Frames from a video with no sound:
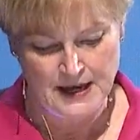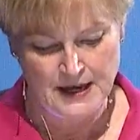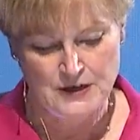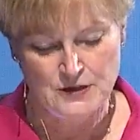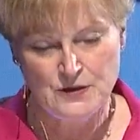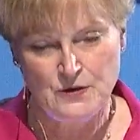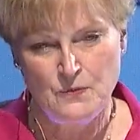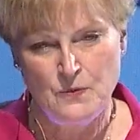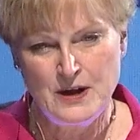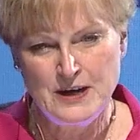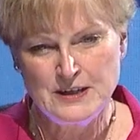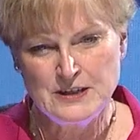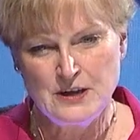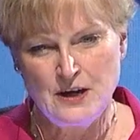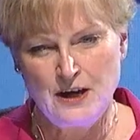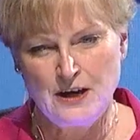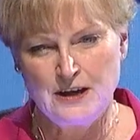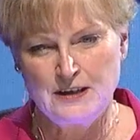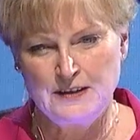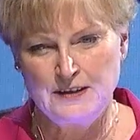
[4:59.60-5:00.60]
So I want to
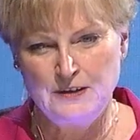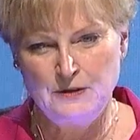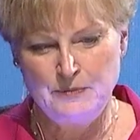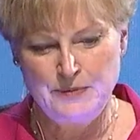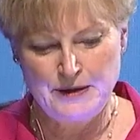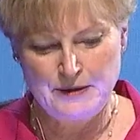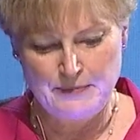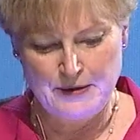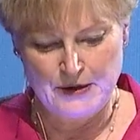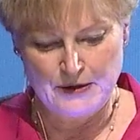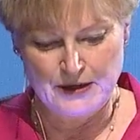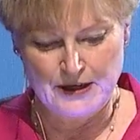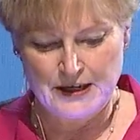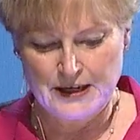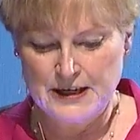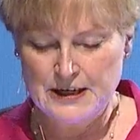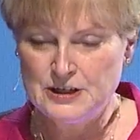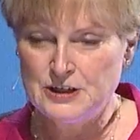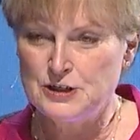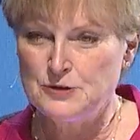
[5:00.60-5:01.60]
talk a little bit about
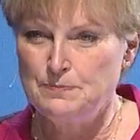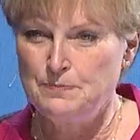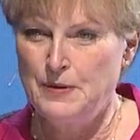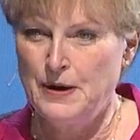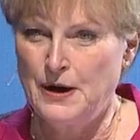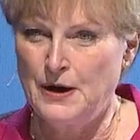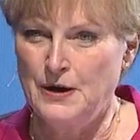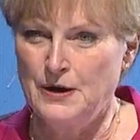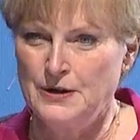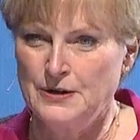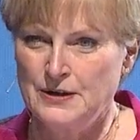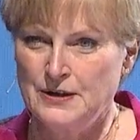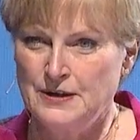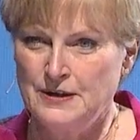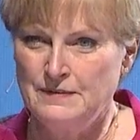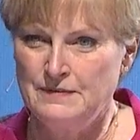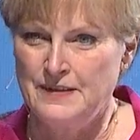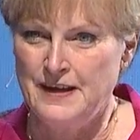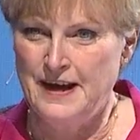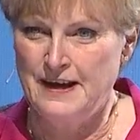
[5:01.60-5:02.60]
each part
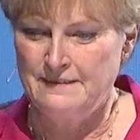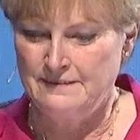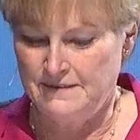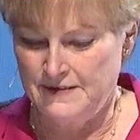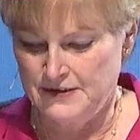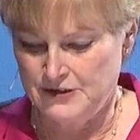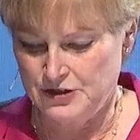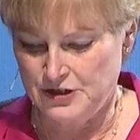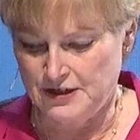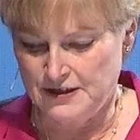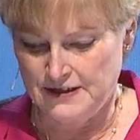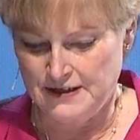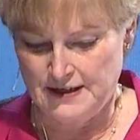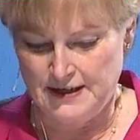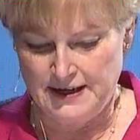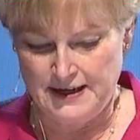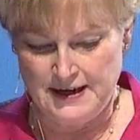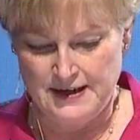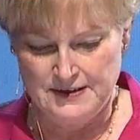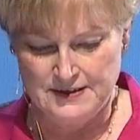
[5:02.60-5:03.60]
of that vision,
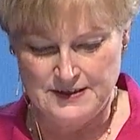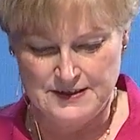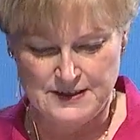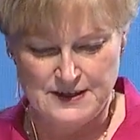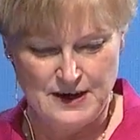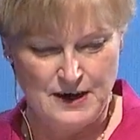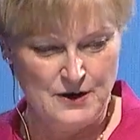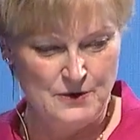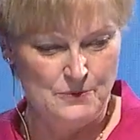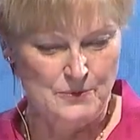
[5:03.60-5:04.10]
and I'll start